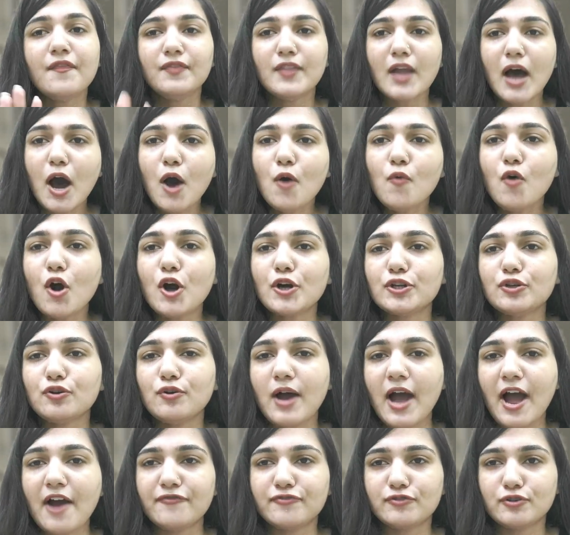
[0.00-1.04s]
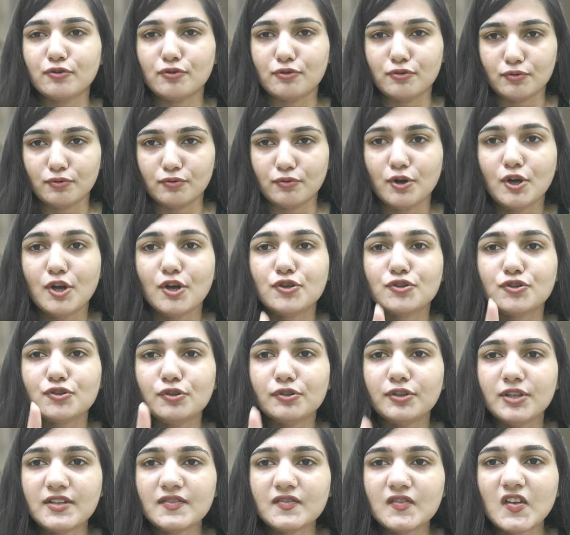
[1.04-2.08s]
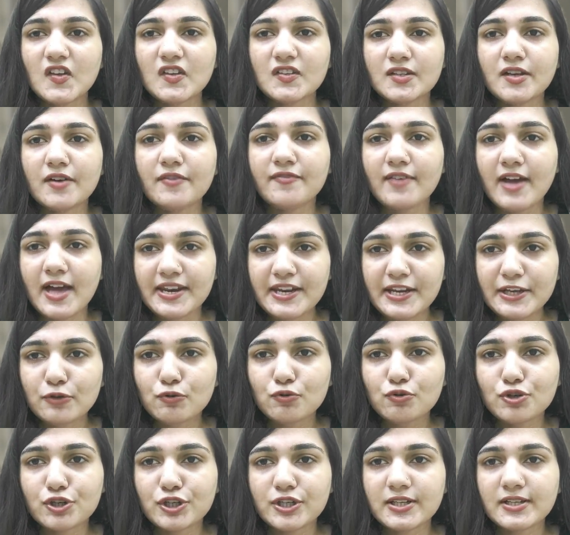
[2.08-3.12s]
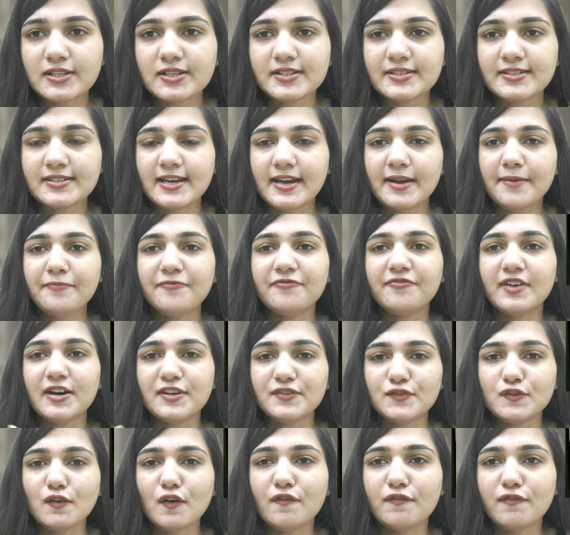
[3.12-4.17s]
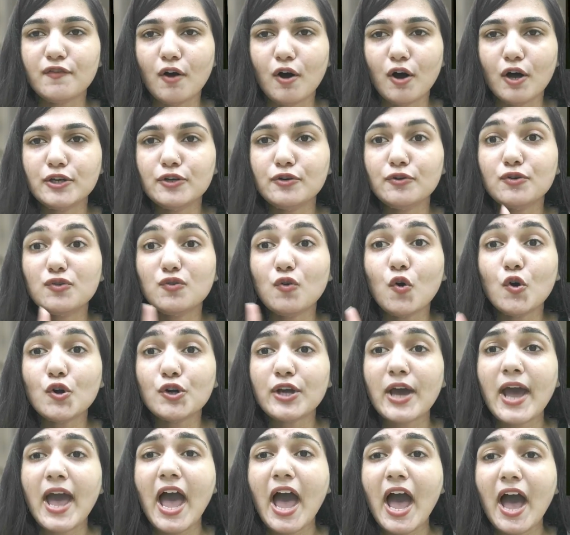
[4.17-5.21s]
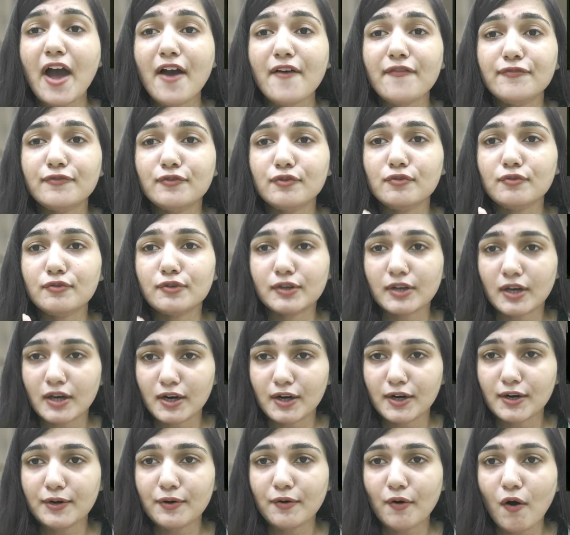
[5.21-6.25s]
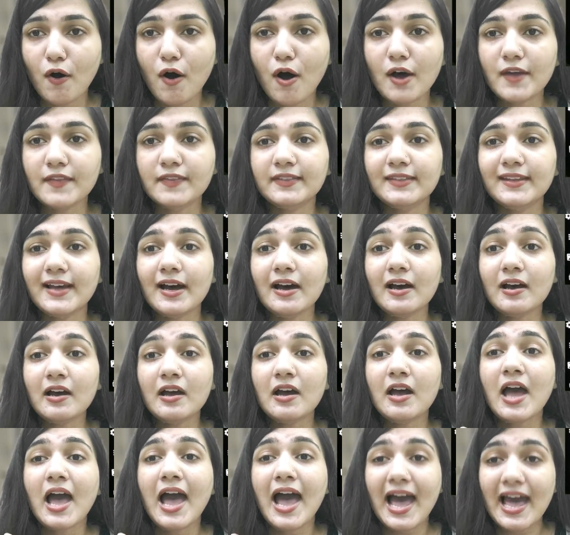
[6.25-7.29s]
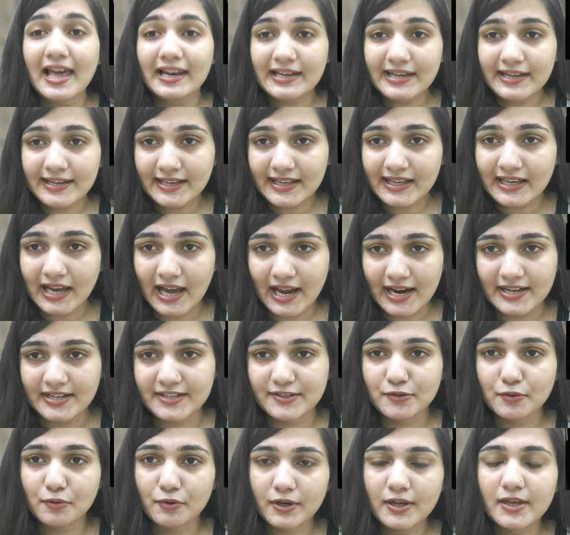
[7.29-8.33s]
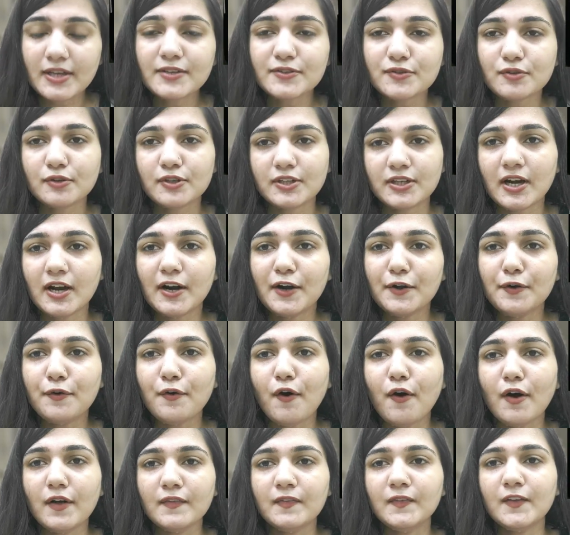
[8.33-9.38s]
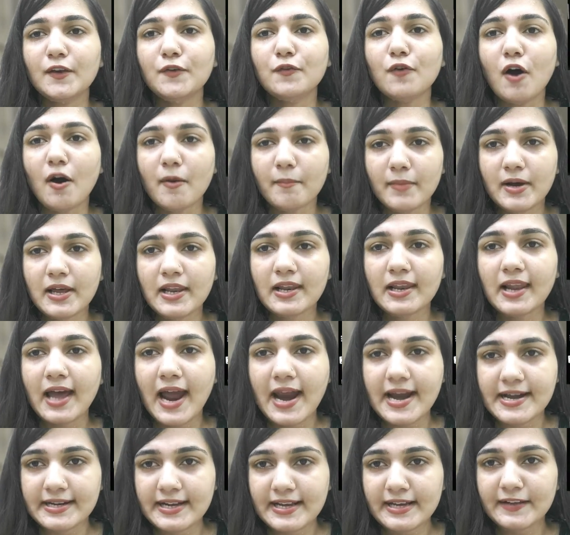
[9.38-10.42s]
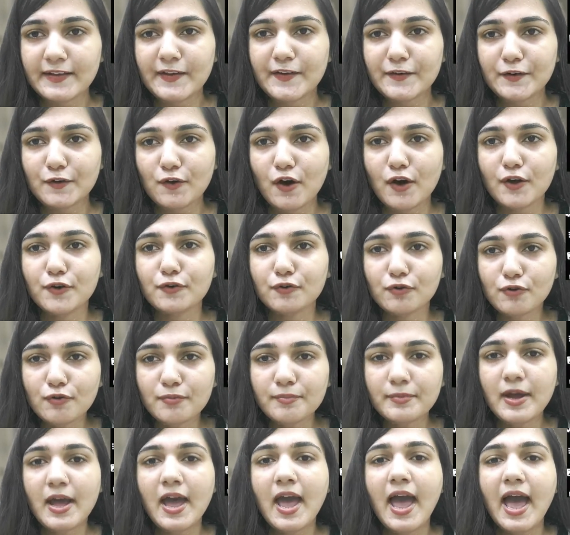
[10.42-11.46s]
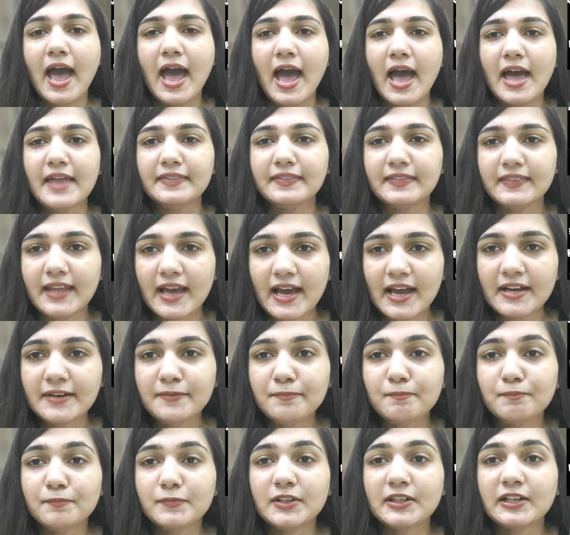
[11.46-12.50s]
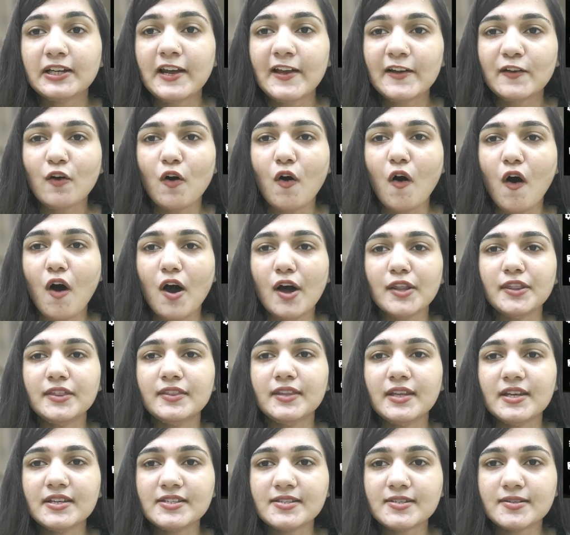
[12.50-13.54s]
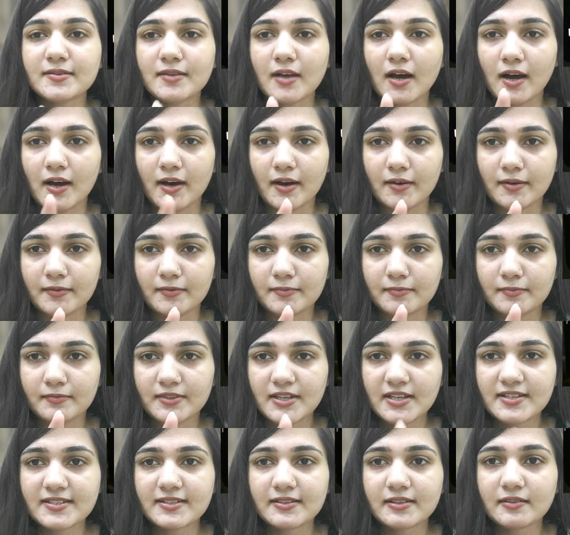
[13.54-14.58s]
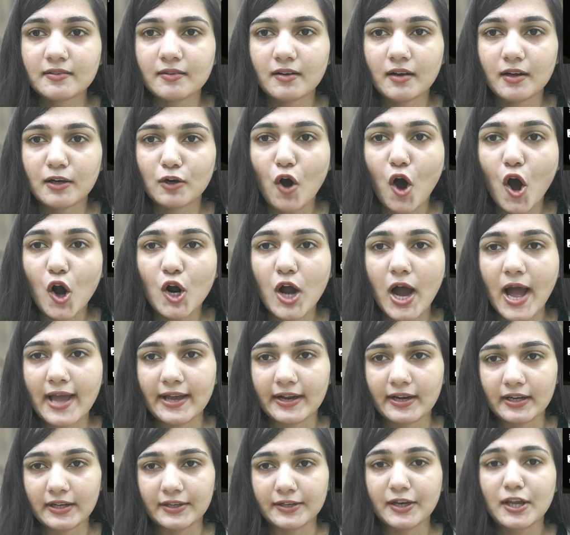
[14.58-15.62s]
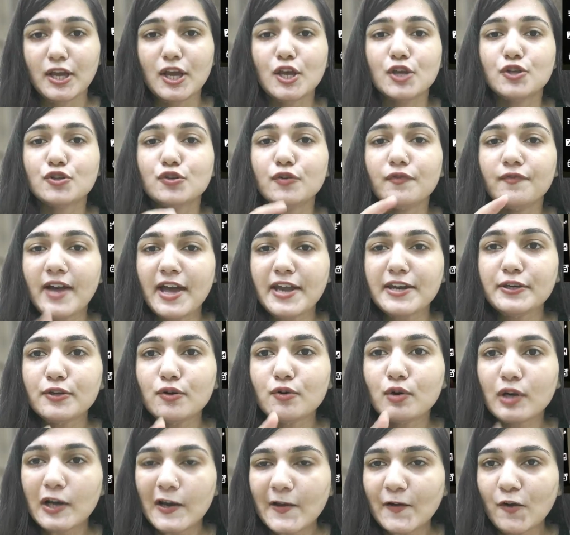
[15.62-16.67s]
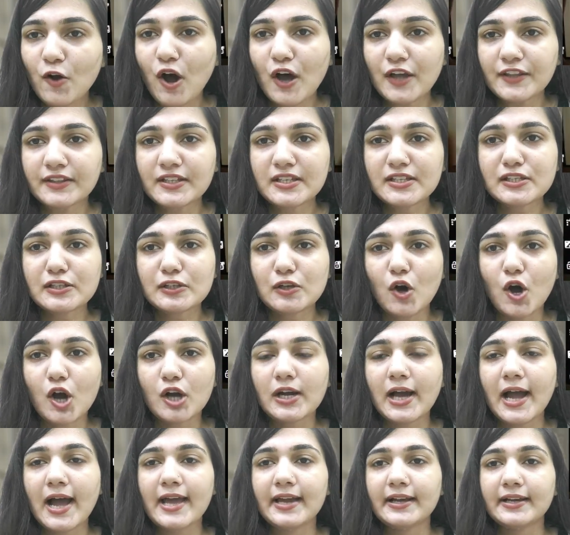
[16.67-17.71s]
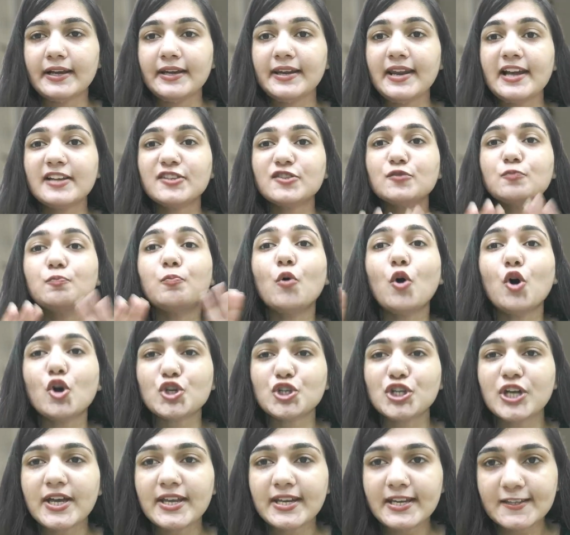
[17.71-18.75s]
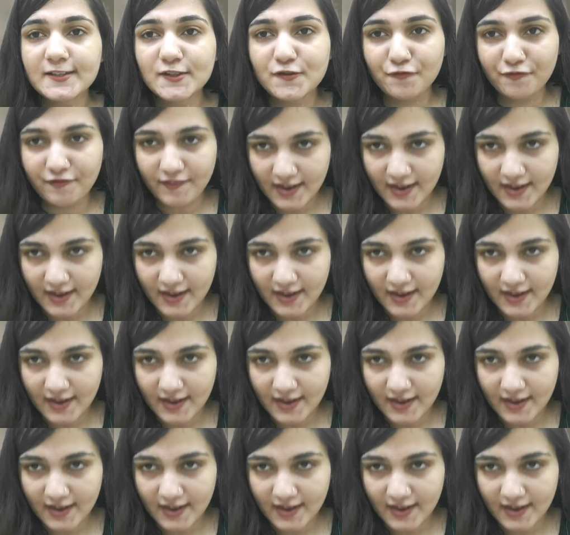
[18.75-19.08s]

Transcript: now what you have to do? So this is a very crucial step. First of all, you don't have to turn on the LED LED lights okay so turn on the normal lighting in your room and then click on this uh, this lock icon so when you click on this lock icon exposure is